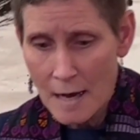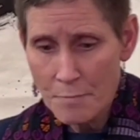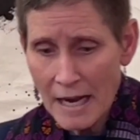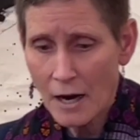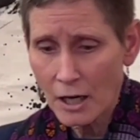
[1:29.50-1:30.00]

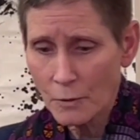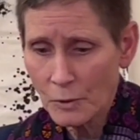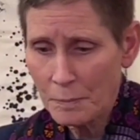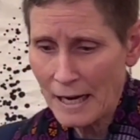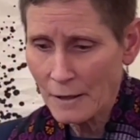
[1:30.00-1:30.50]
My heart
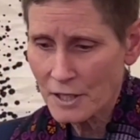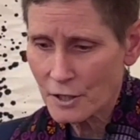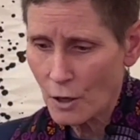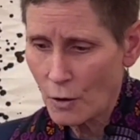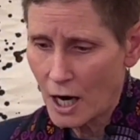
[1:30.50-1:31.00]
would pound
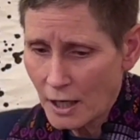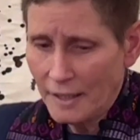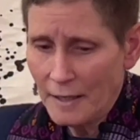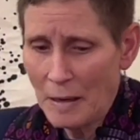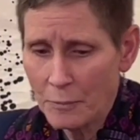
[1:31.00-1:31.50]
so
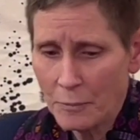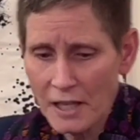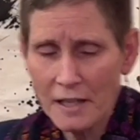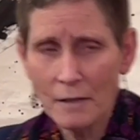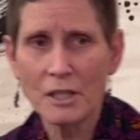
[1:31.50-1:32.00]
hard and my
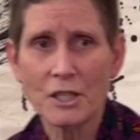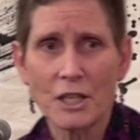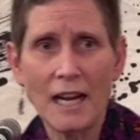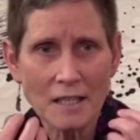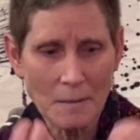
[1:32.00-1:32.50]
breathing would
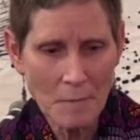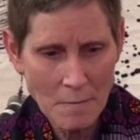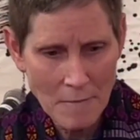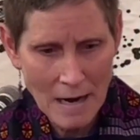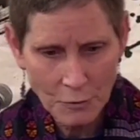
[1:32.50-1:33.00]
change and my
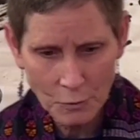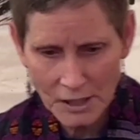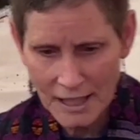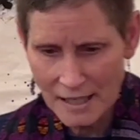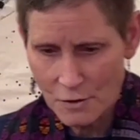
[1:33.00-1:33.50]
mouth
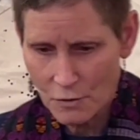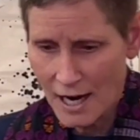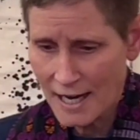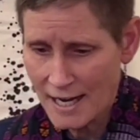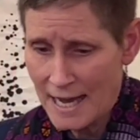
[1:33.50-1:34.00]
would get
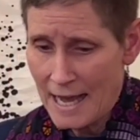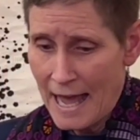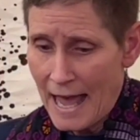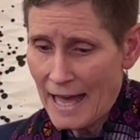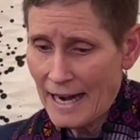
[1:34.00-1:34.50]
dry.
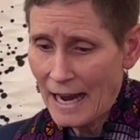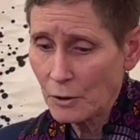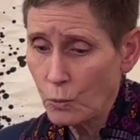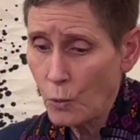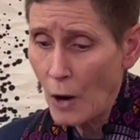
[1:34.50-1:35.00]
And I
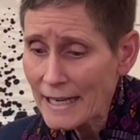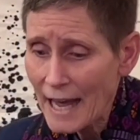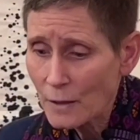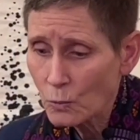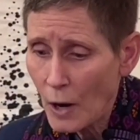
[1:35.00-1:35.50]
would wait
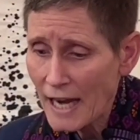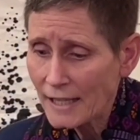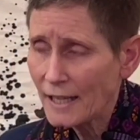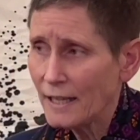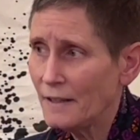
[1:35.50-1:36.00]
and
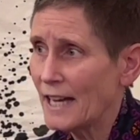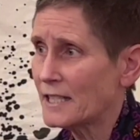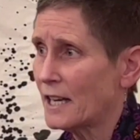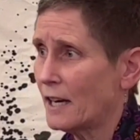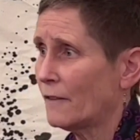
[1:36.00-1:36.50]
wait in
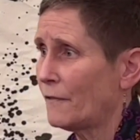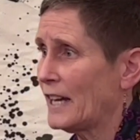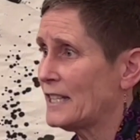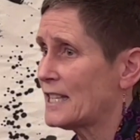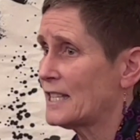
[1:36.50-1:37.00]
that
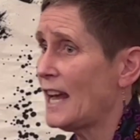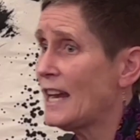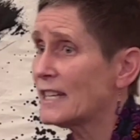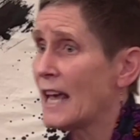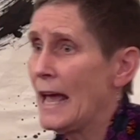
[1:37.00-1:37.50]
terrified
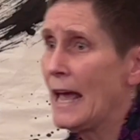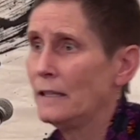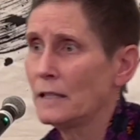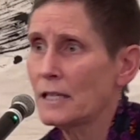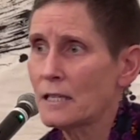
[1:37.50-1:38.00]
state
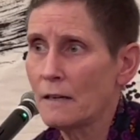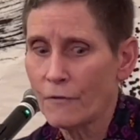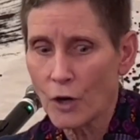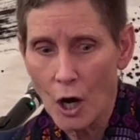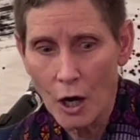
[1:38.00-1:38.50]
and
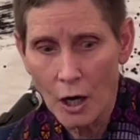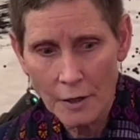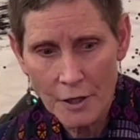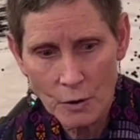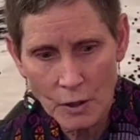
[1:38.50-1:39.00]
listen for
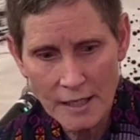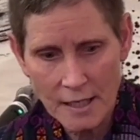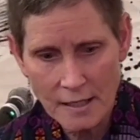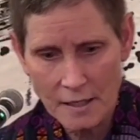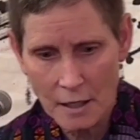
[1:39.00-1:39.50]
all the
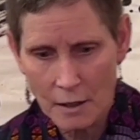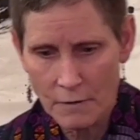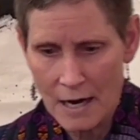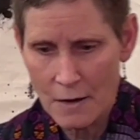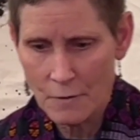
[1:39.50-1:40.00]
noises
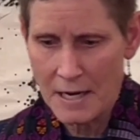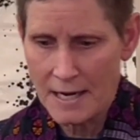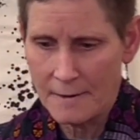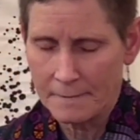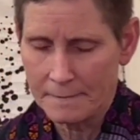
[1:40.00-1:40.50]
around
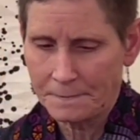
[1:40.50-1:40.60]
me.